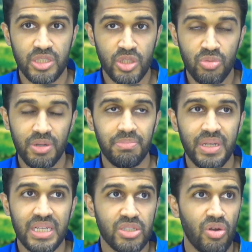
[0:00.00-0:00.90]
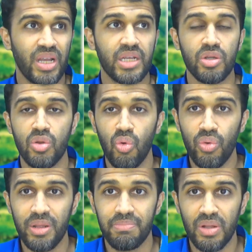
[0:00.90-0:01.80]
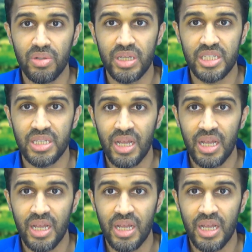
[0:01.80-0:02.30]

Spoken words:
human beings are ignoring buildings